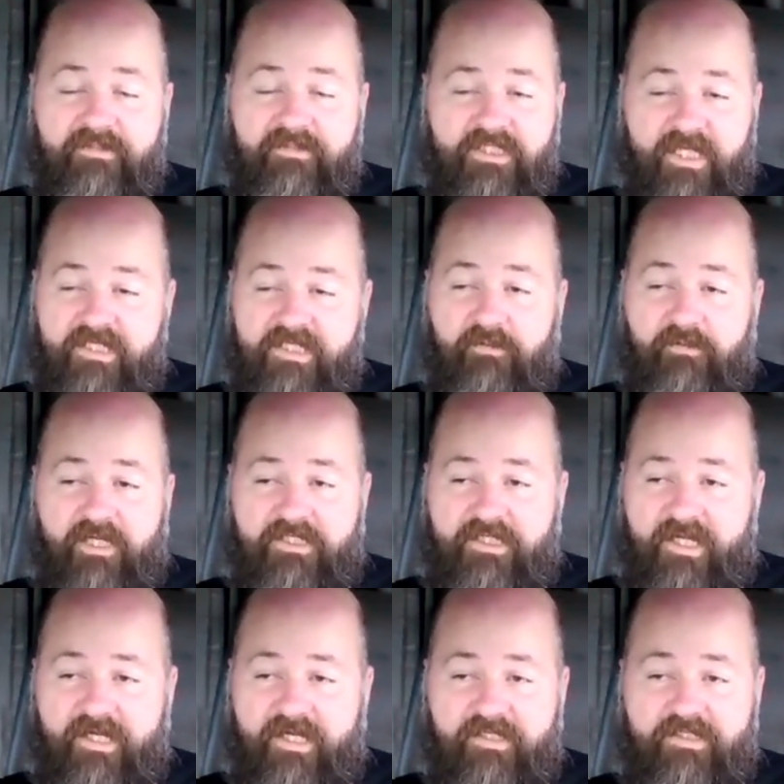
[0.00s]
6 months
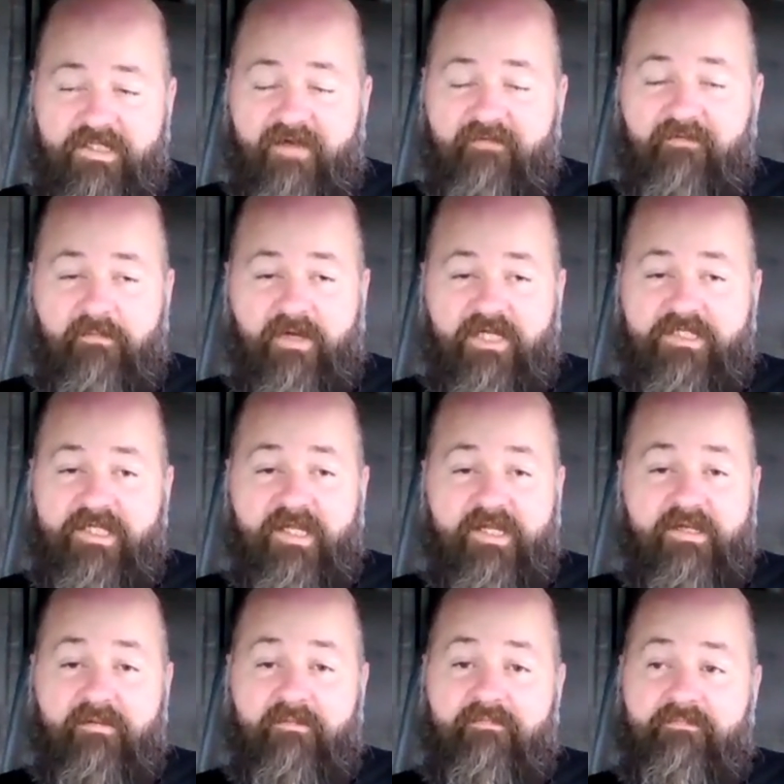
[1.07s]
in, 7 months
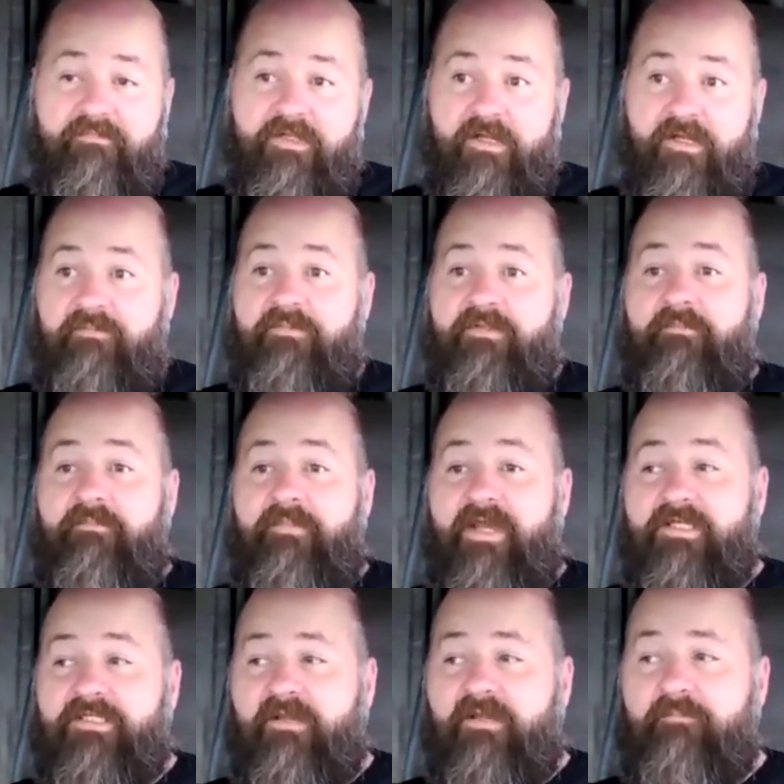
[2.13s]
into to
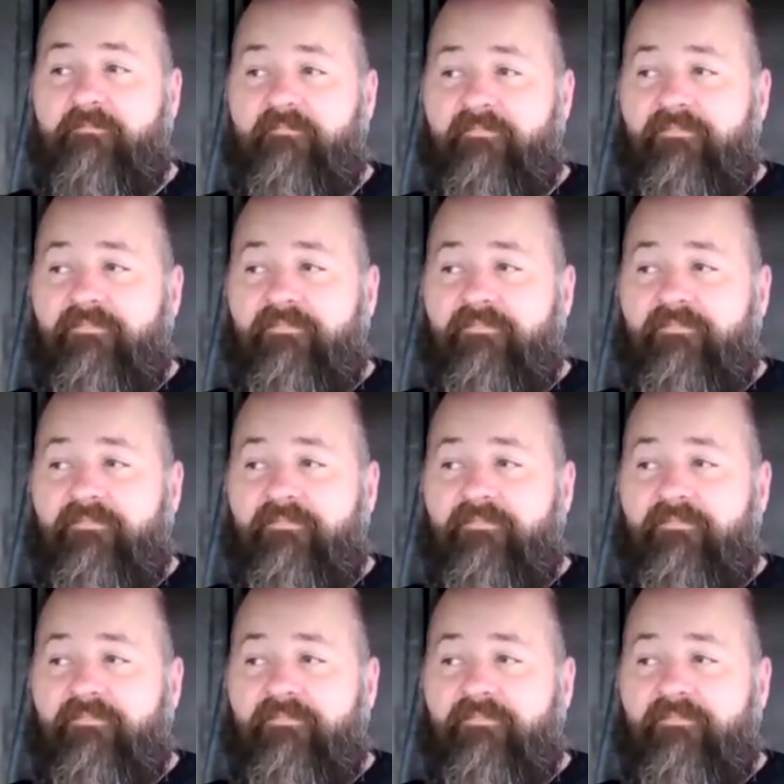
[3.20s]
mixing,